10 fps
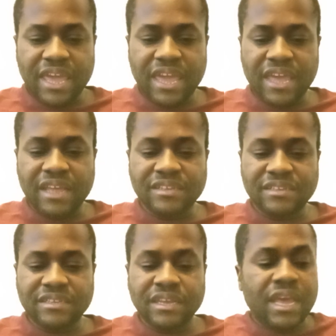
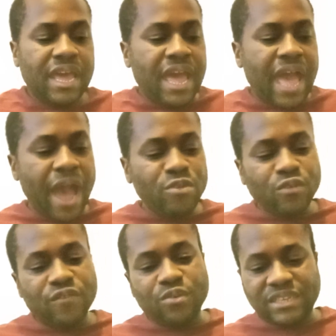And out
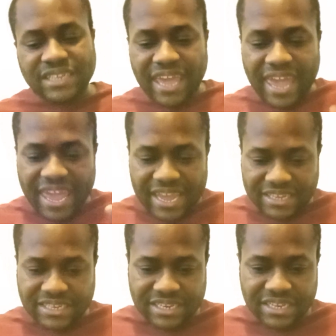of those 8,